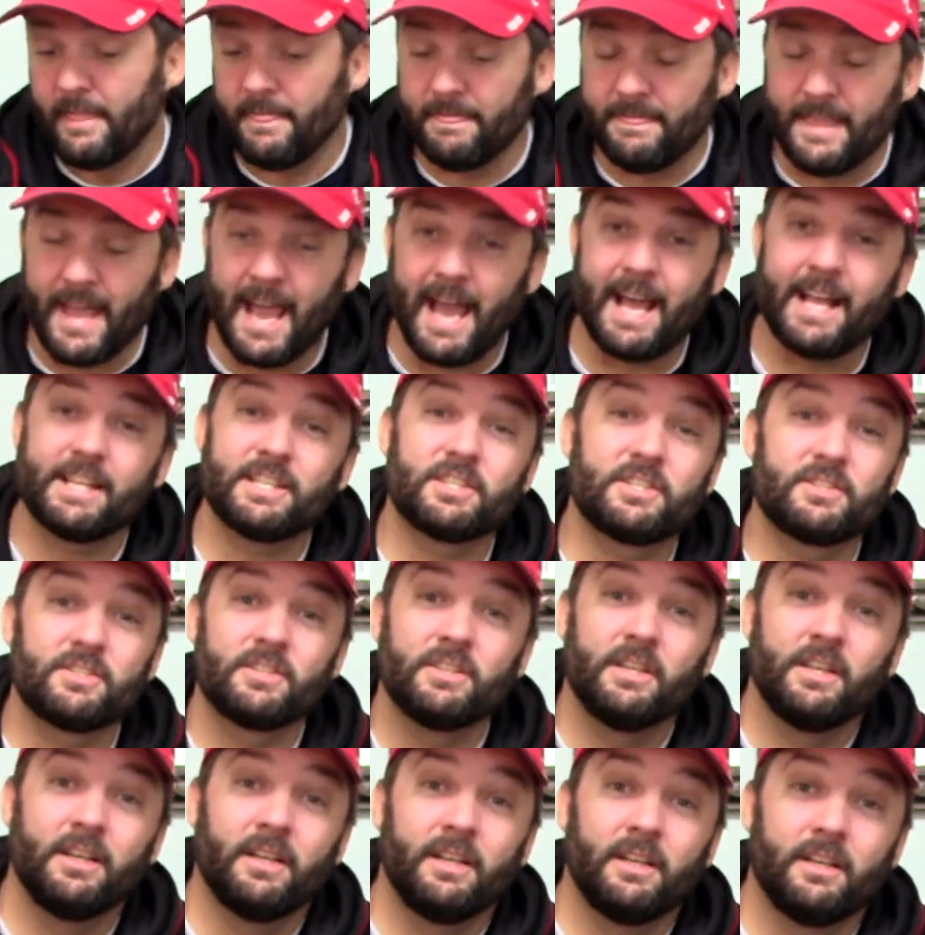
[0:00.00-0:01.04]

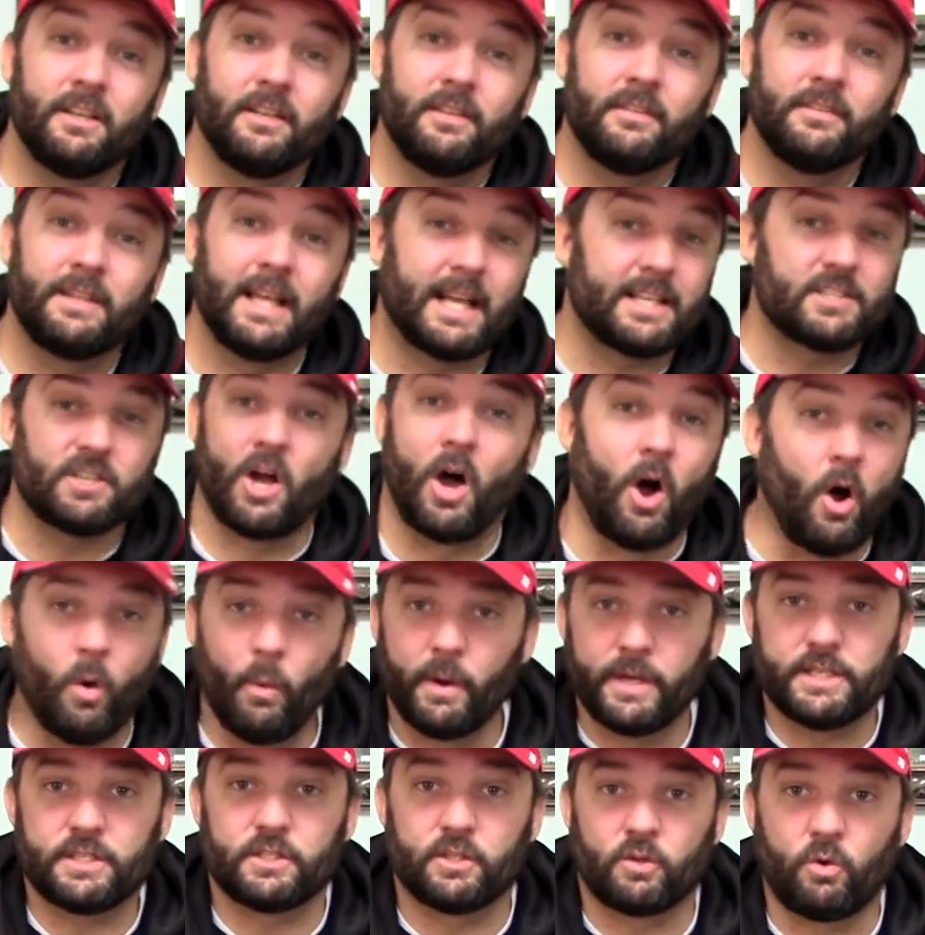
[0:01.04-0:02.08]
That's that's
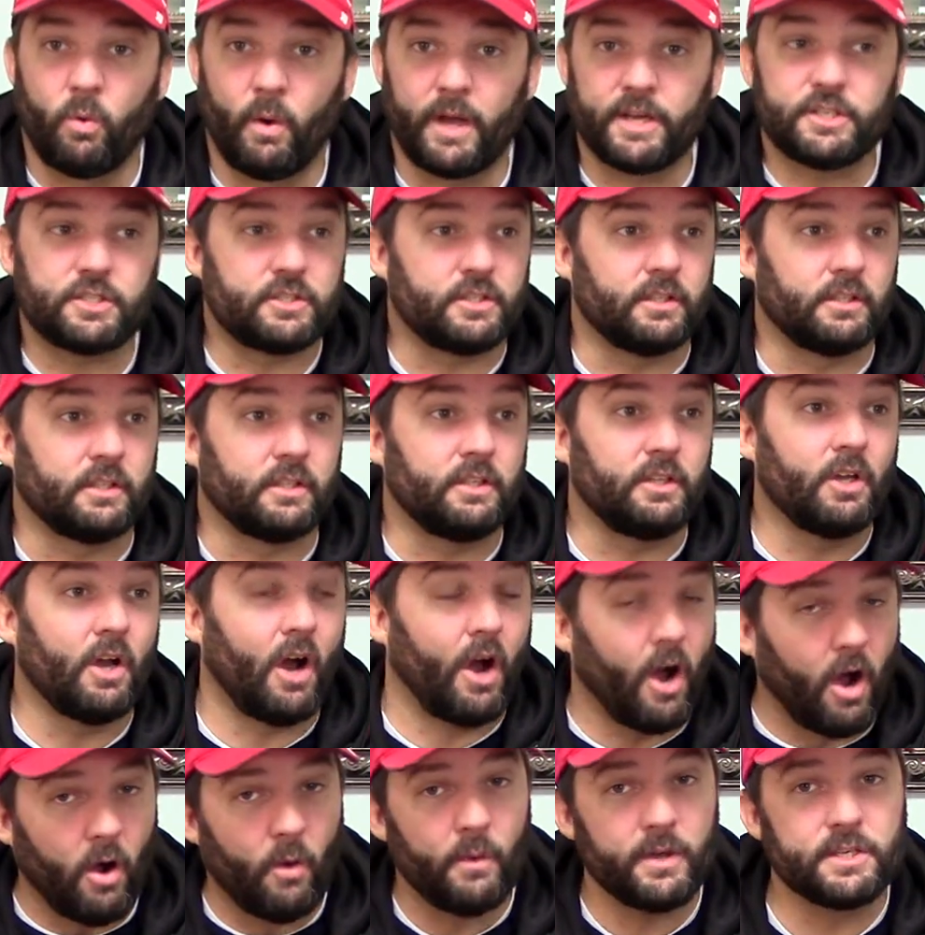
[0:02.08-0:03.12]
always the question. You
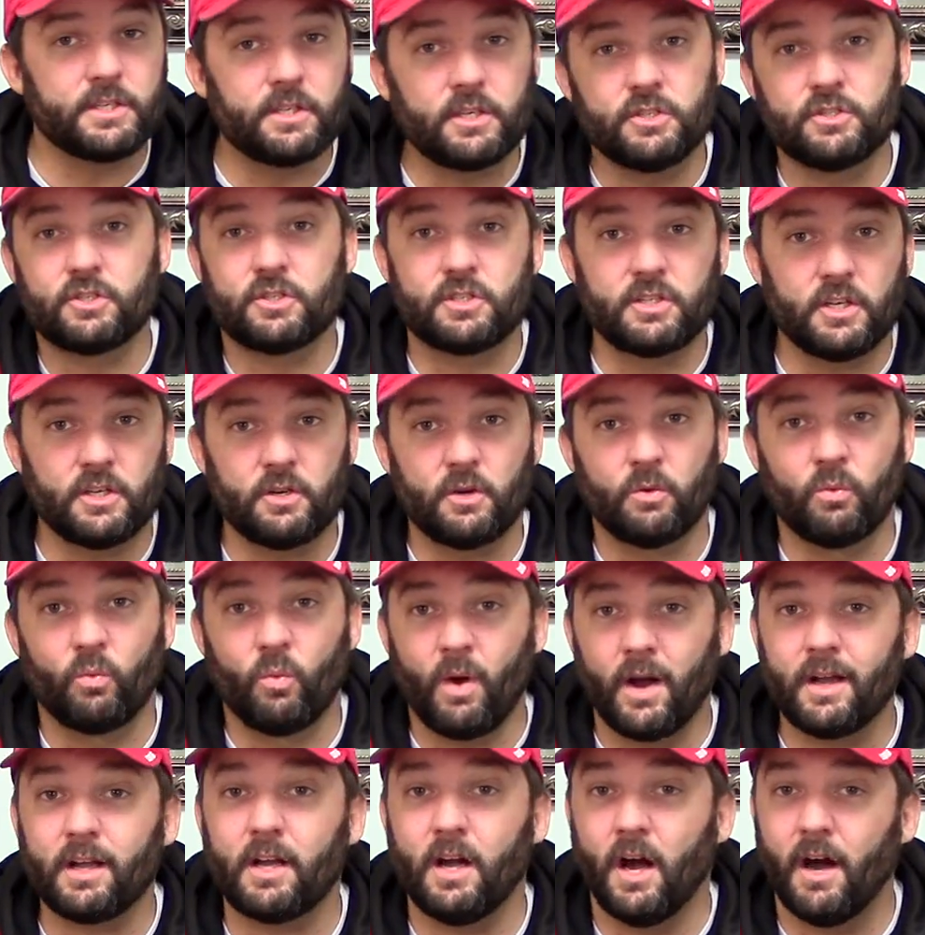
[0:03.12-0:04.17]
always consider
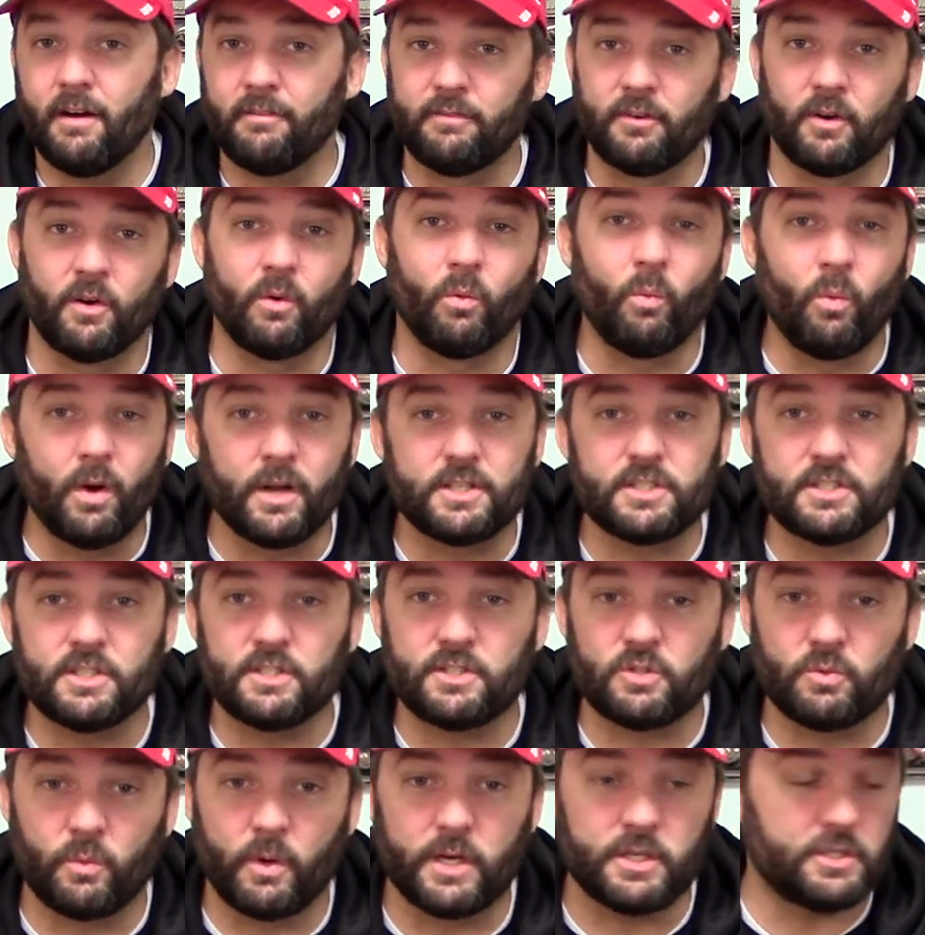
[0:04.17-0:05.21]
what cover or what
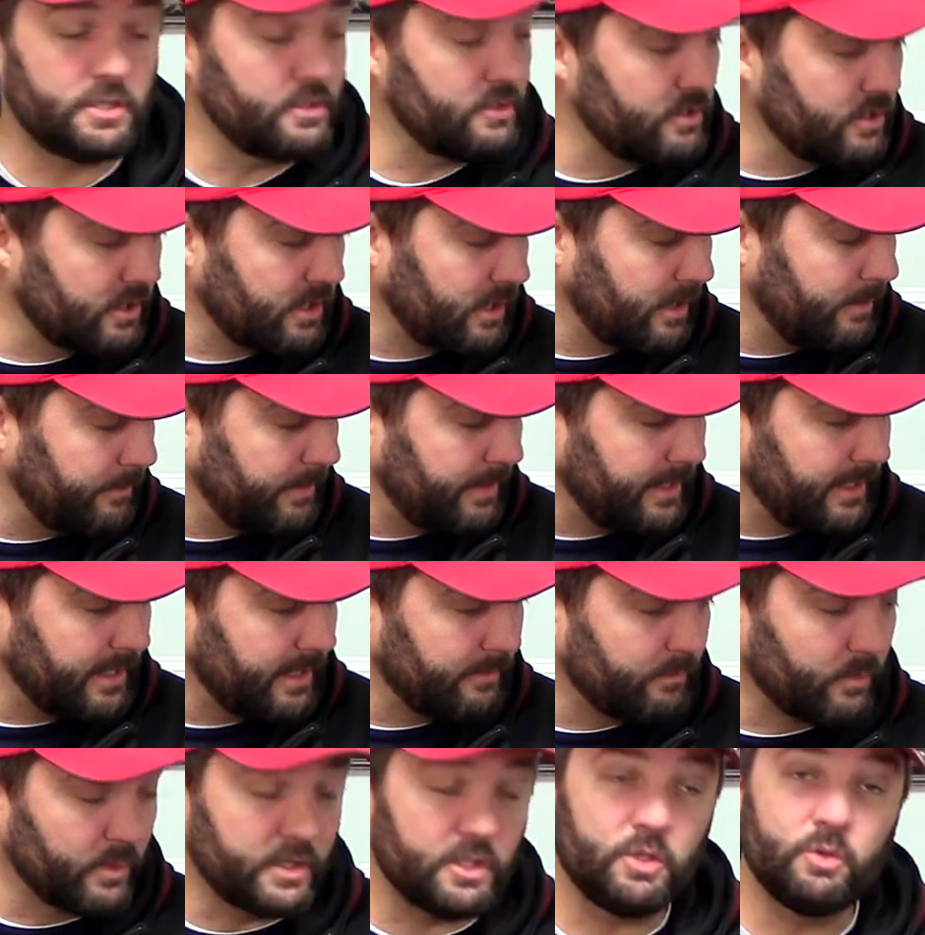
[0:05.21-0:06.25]
situation you're going to be
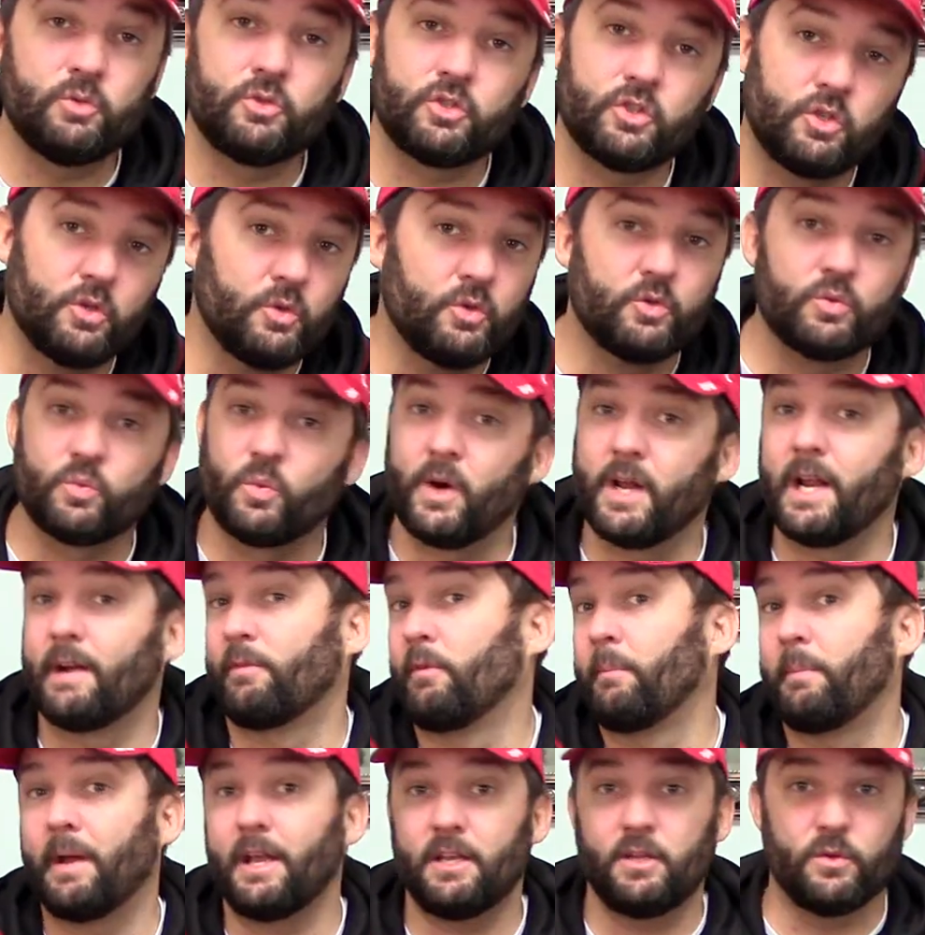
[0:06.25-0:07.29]
in when you choose
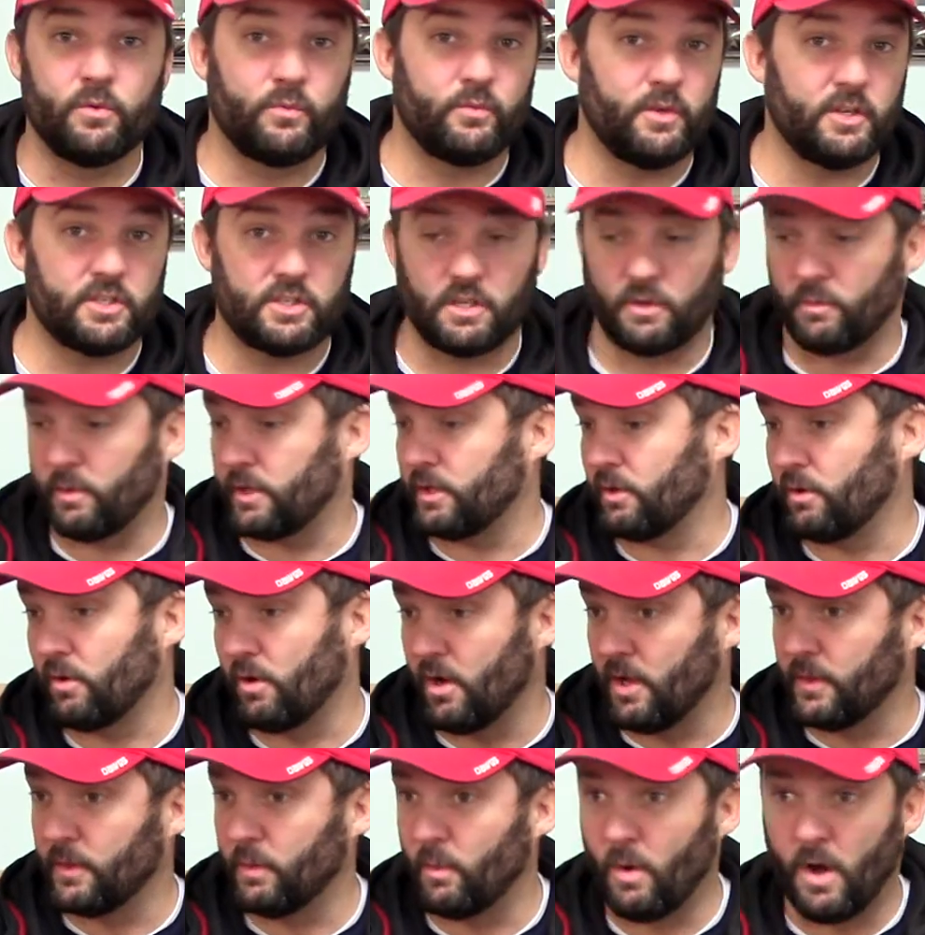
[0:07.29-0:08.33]
whatever bait you're fishing, whether you're
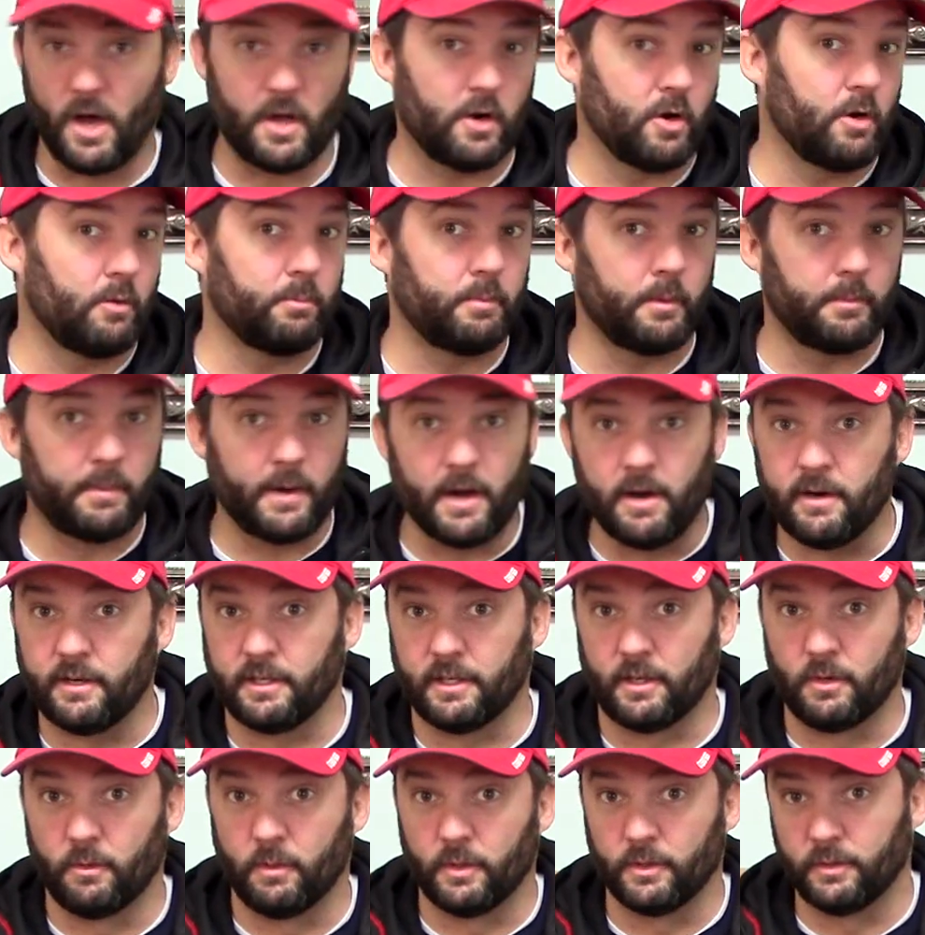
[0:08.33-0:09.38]
on the water or preparing
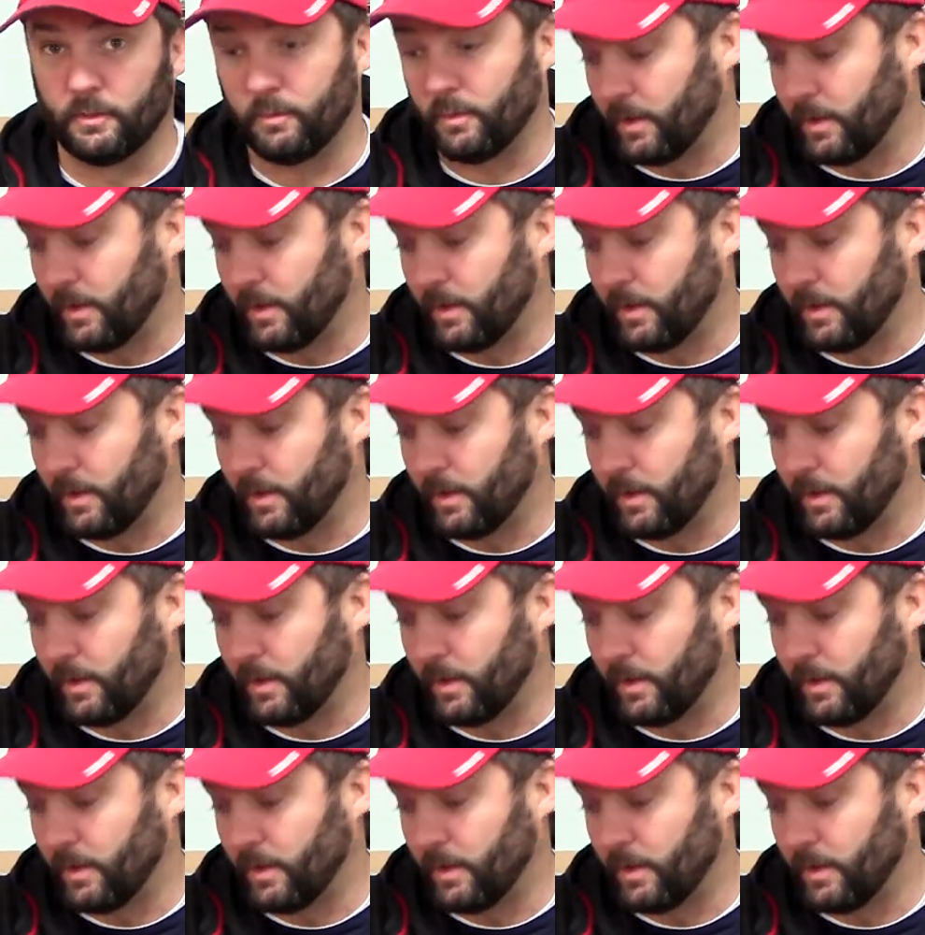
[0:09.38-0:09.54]
to go on the